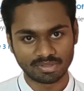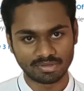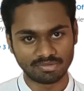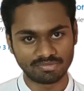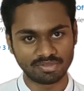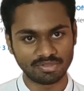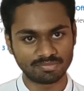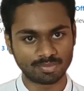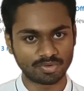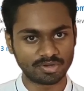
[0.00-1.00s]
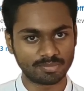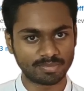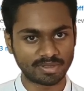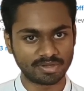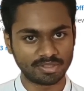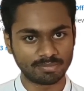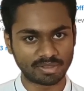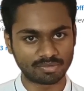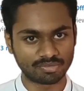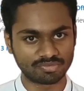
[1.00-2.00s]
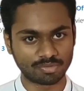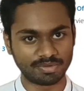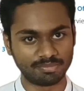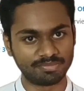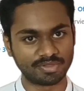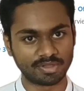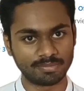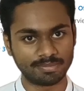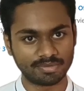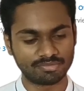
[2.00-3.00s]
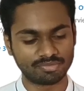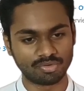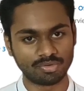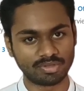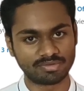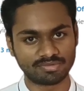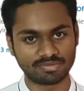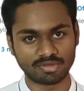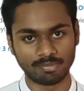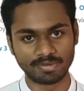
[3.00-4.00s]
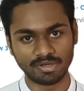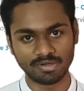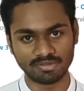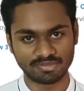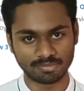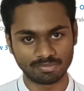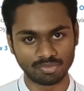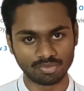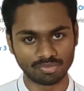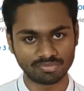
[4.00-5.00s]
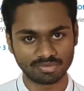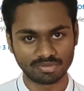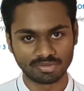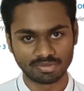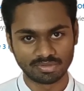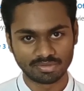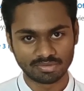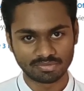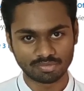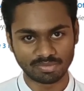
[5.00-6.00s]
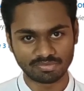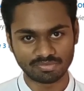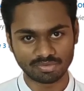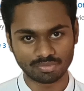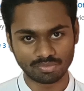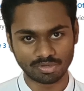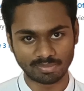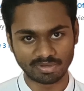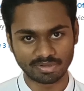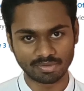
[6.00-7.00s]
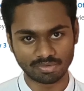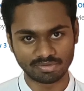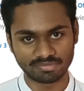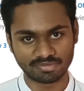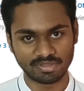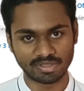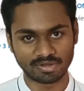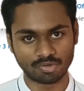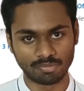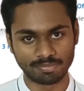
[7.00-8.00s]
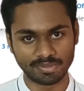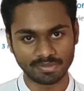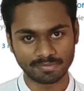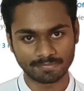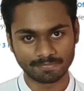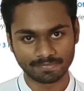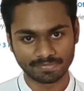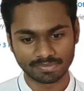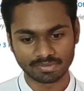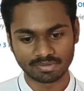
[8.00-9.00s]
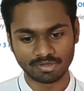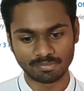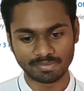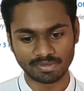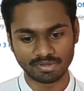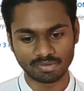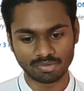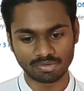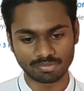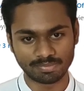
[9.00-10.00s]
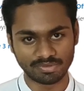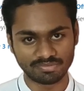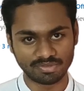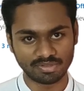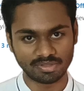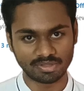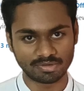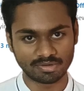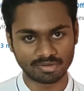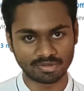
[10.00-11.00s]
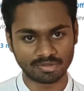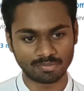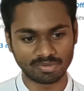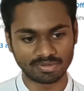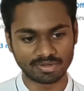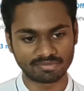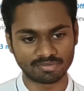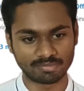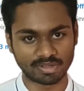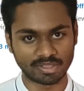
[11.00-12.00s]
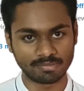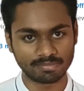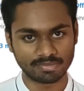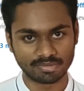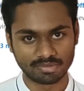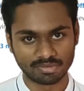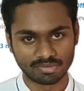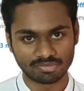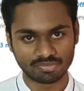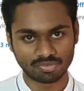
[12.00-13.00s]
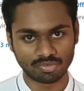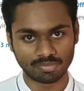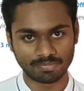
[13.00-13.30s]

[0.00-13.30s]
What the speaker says: This key is provided by the Microsoft himself, so it's completely safe to use. So make sure to double click on this key and copy. Depending on your PC, it will take some time. So